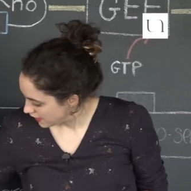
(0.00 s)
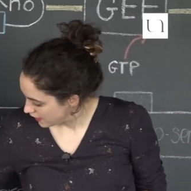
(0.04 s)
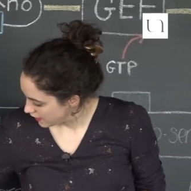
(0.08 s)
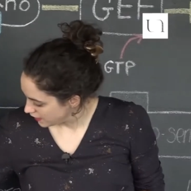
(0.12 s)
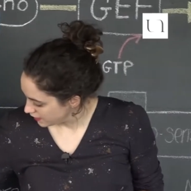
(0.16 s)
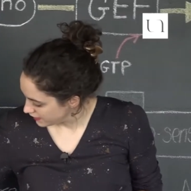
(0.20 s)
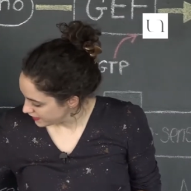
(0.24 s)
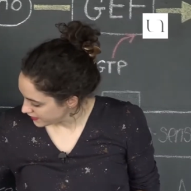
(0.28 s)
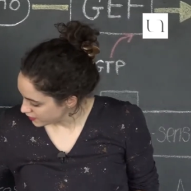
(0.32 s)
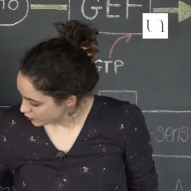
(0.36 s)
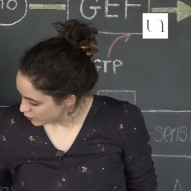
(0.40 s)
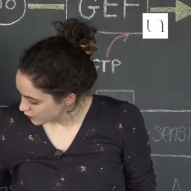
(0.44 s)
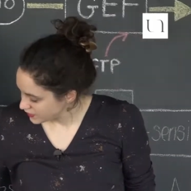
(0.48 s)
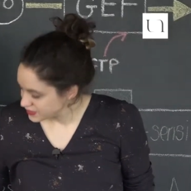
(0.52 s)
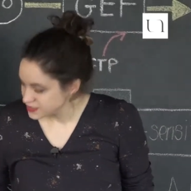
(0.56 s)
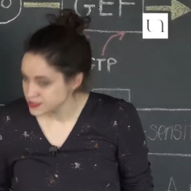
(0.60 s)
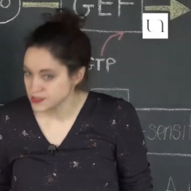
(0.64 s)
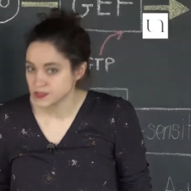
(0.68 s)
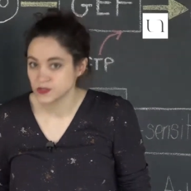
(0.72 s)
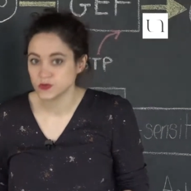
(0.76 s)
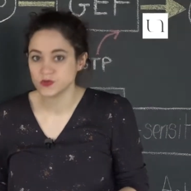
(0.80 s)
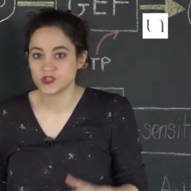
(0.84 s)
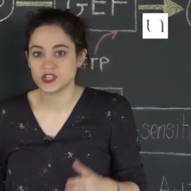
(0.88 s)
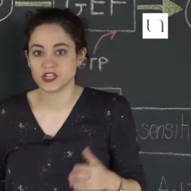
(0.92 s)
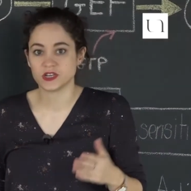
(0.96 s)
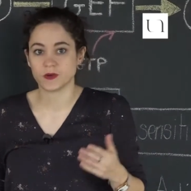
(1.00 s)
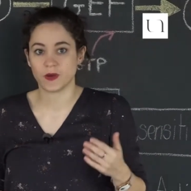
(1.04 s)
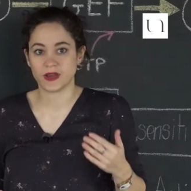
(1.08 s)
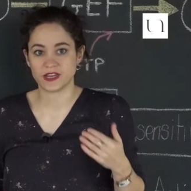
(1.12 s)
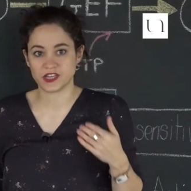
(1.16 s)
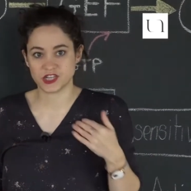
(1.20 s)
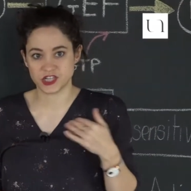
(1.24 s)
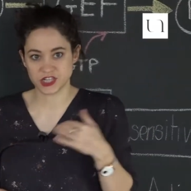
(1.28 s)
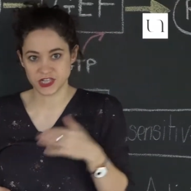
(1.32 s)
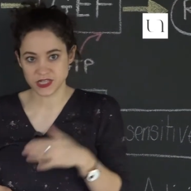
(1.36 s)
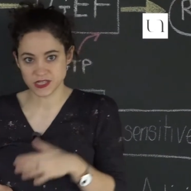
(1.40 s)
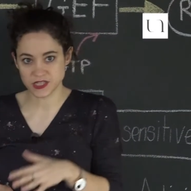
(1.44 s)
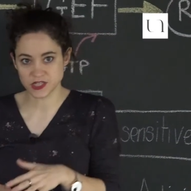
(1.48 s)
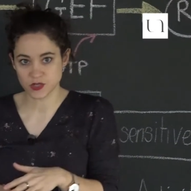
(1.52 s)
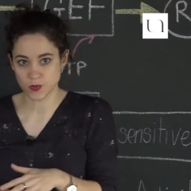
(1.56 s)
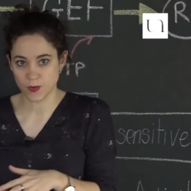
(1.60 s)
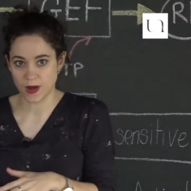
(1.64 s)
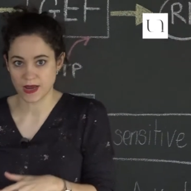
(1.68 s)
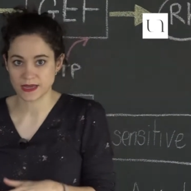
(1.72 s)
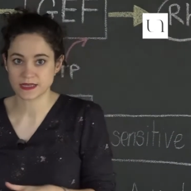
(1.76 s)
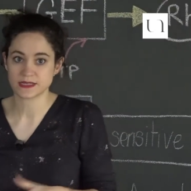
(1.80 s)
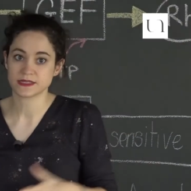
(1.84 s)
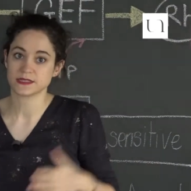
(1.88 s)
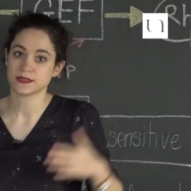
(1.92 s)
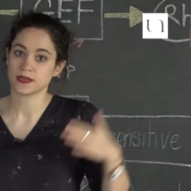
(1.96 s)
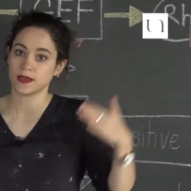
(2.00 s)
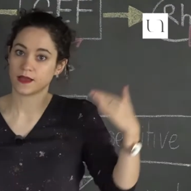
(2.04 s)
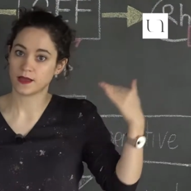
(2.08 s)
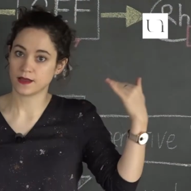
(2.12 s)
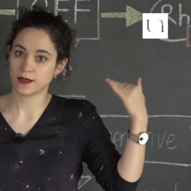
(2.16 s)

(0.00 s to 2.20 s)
liquids to generate shear stress,